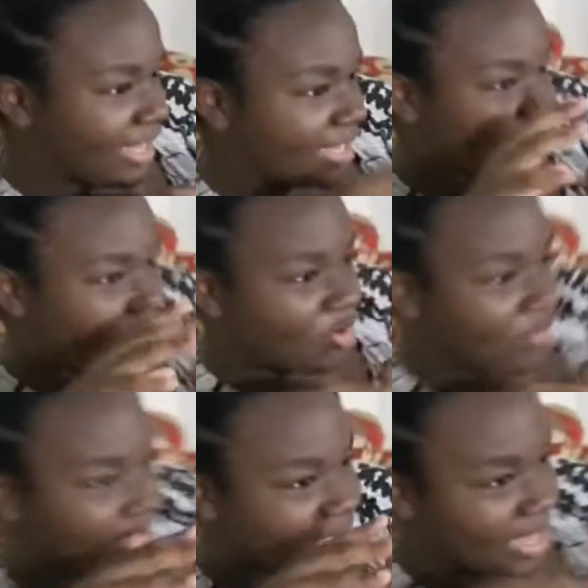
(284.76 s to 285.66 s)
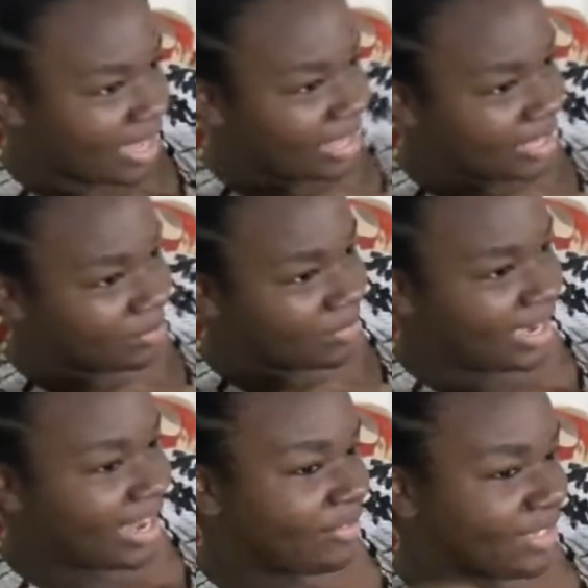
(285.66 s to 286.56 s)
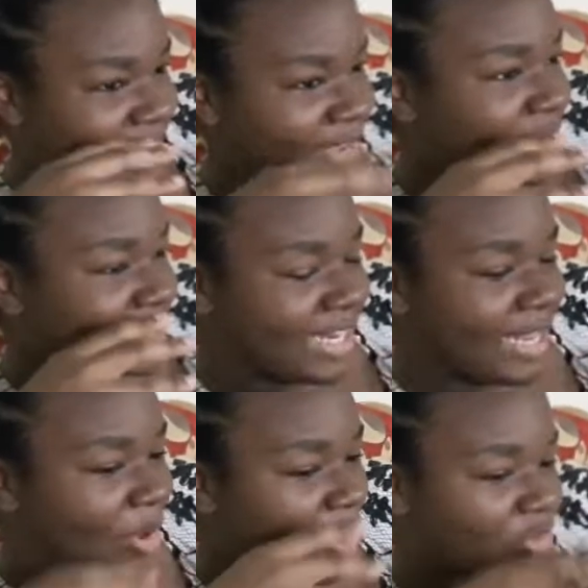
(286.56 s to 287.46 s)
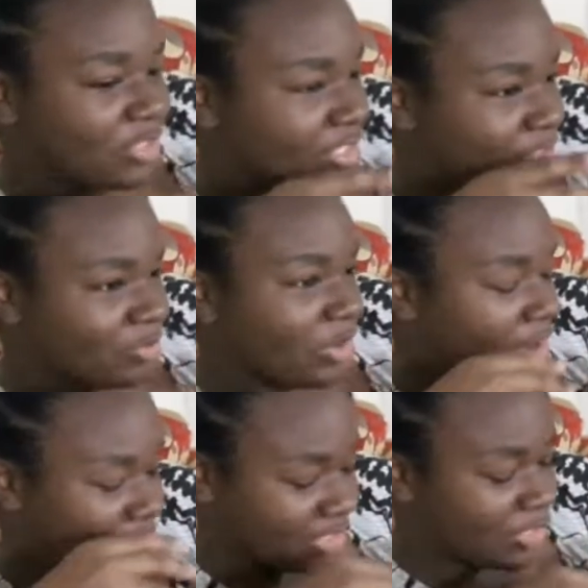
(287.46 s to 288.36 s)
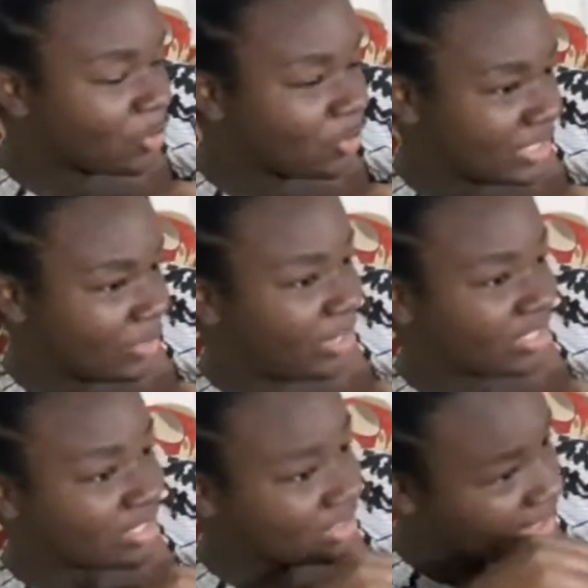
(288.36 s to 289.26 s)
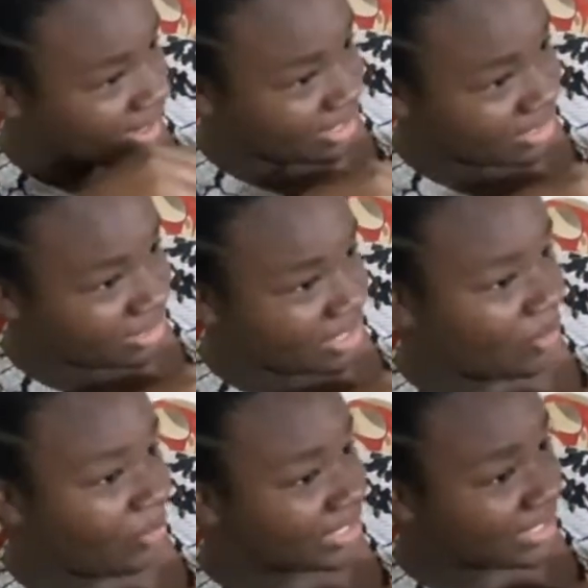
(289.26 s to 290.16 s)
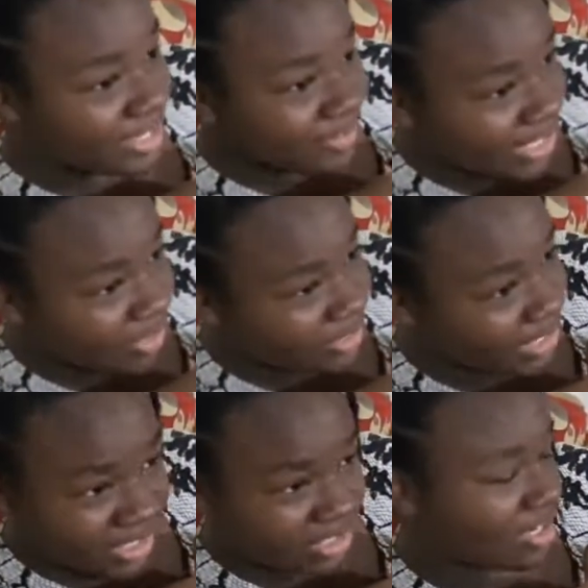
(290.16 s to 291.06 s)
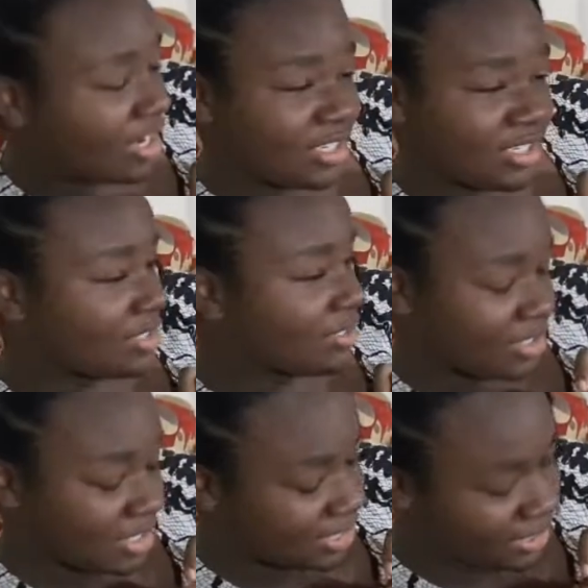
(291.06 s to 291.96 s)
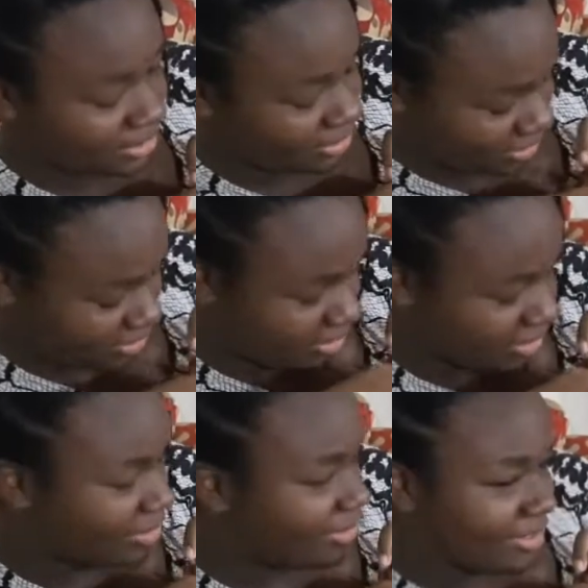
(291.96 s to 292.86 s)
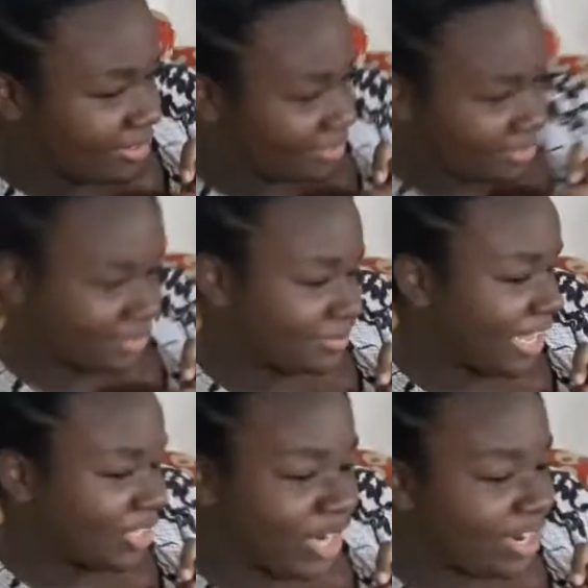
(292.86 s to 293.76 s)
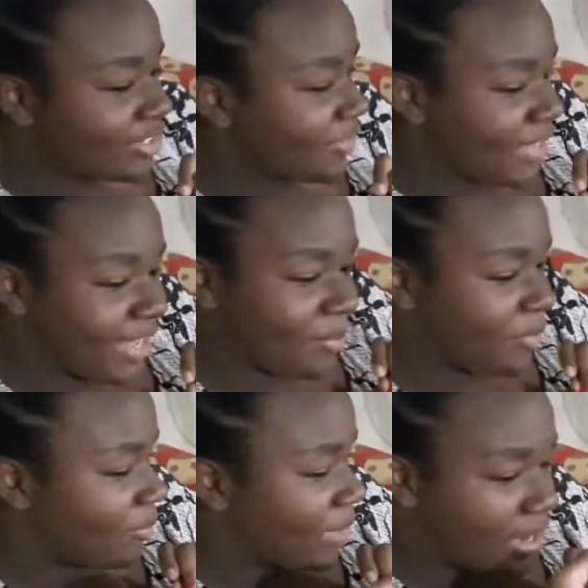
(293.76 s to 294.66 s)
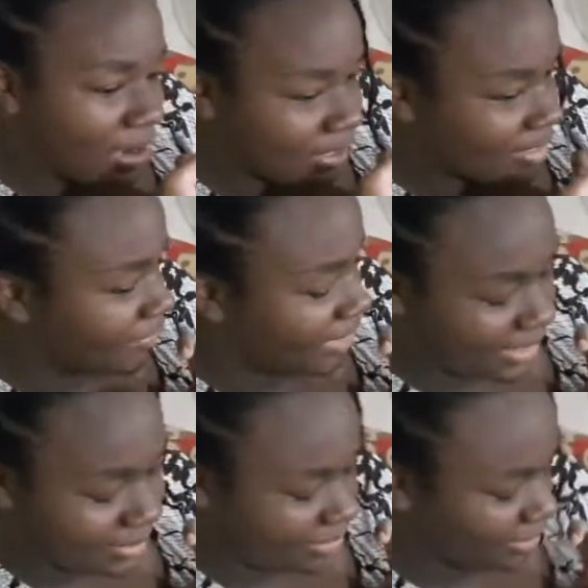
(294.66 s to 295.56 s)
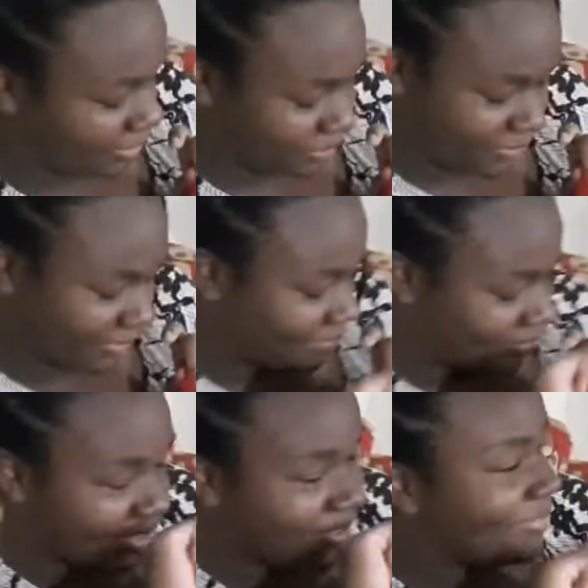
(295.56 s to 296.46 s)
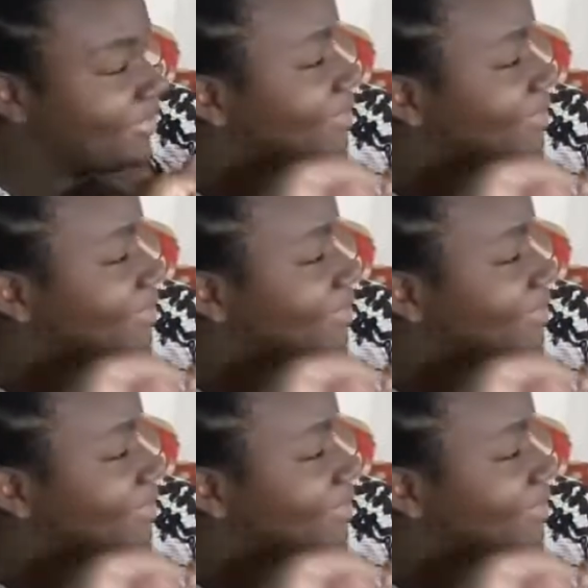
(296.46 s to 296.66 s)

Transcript: It's over time, and every time we tell him how to use it, when to charge it, when to leave it alone to let it charge, he still doesn't listen. So I try not to think about my lost tablet. Anyway.